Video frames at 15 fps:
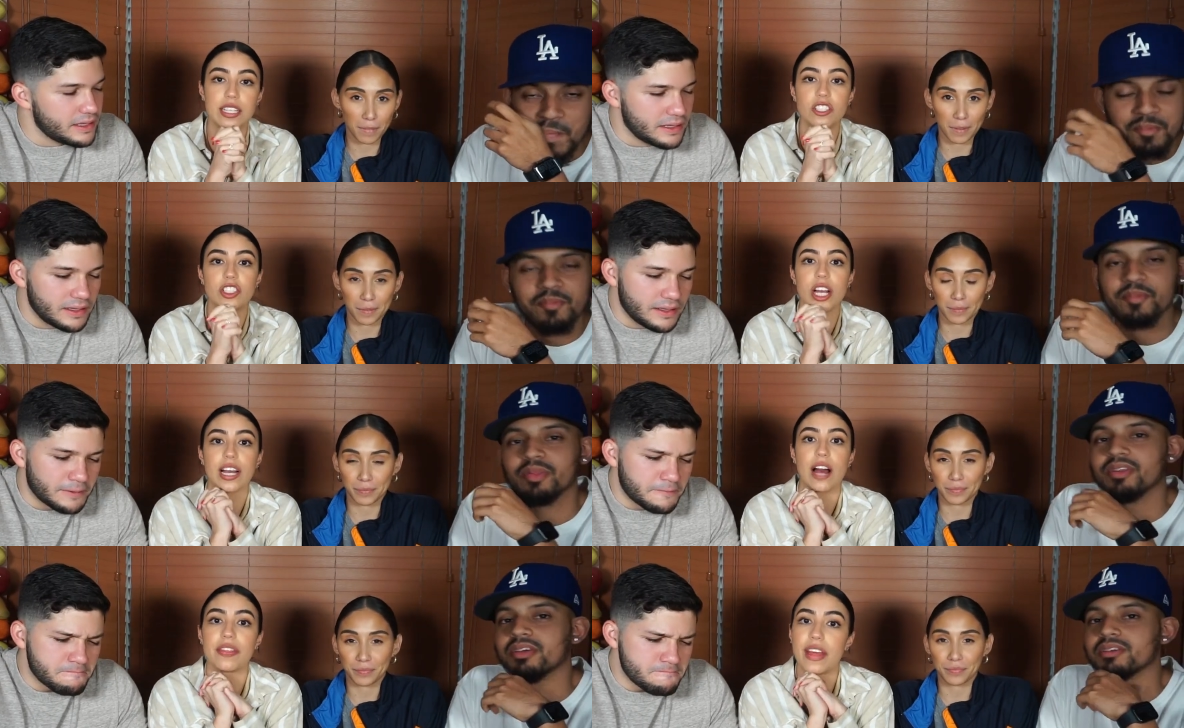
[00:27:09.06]
Speaker 1: can
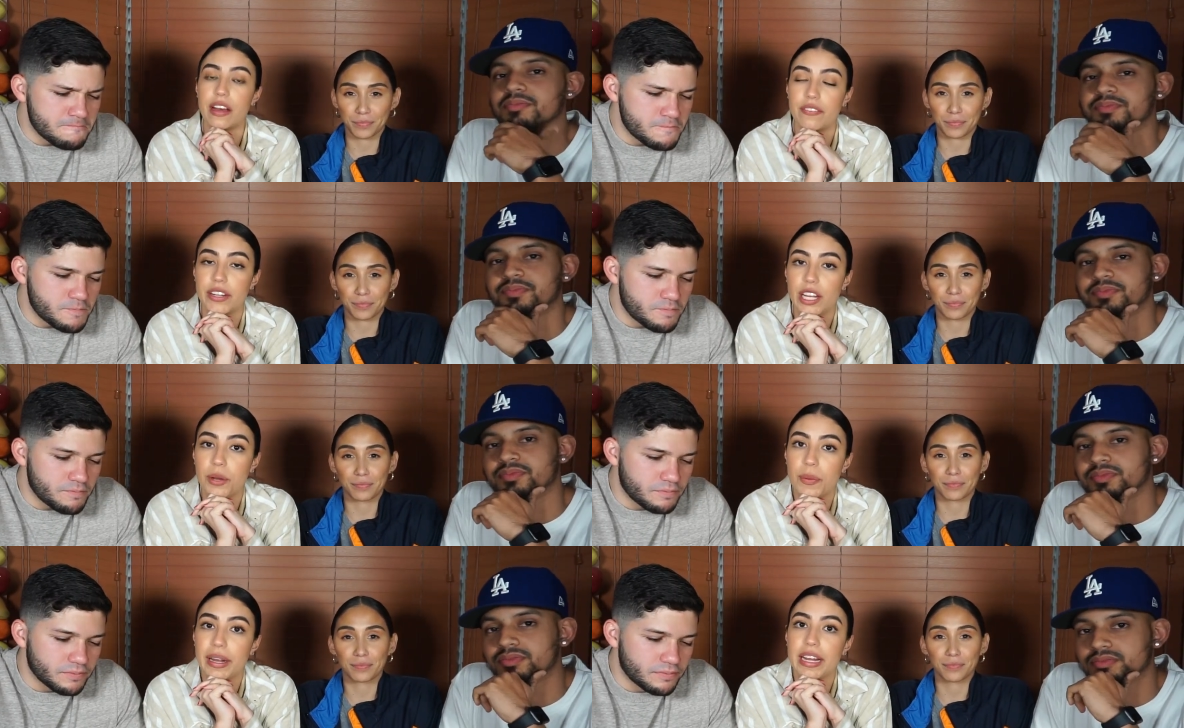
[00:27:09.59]
check out that
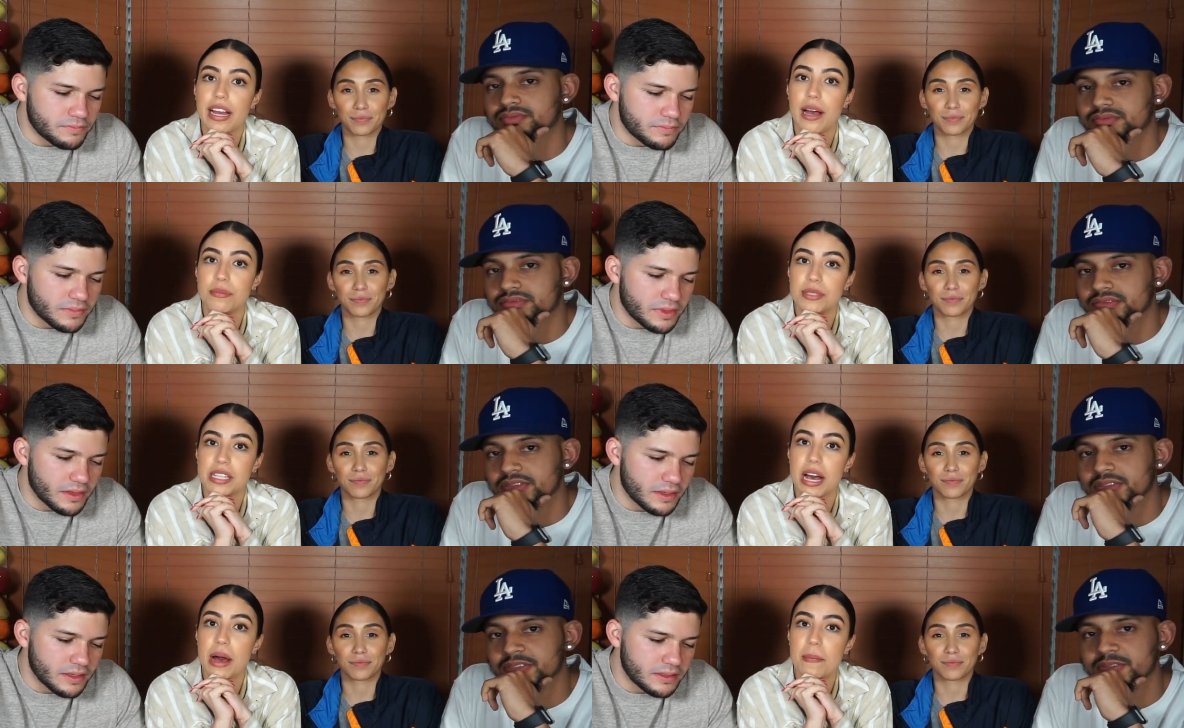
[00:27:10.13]
video when it
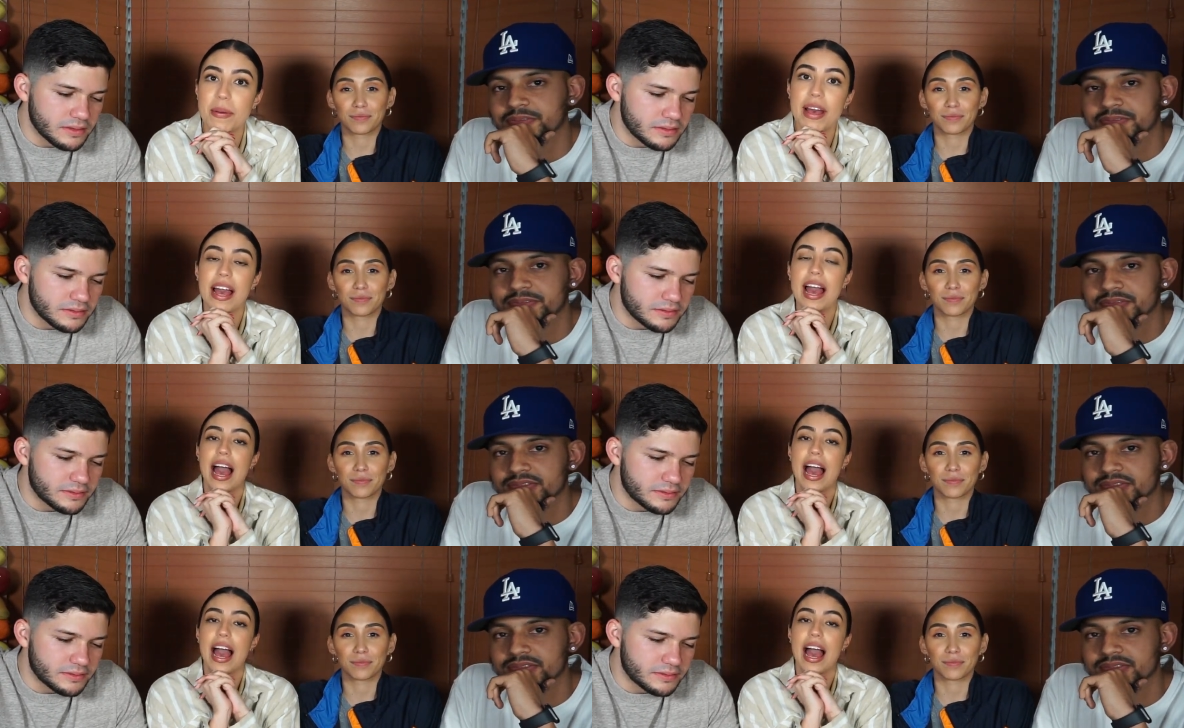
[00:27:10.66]
comes up.